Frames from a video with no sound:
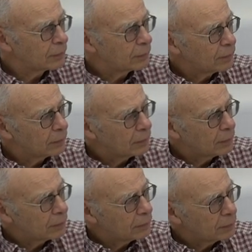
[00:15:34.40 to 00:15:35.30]

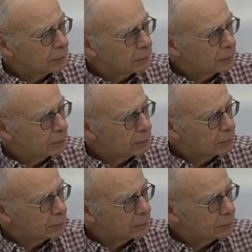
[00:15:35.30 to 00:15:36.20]

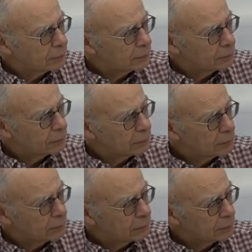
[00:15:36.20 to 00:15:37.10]

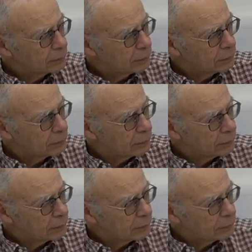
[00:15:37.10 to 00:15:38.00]

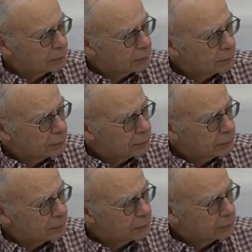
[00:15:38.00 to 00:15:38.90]

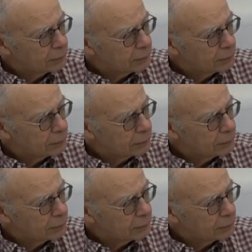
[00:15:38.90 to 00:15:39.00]
No words are spoken by the person on screen.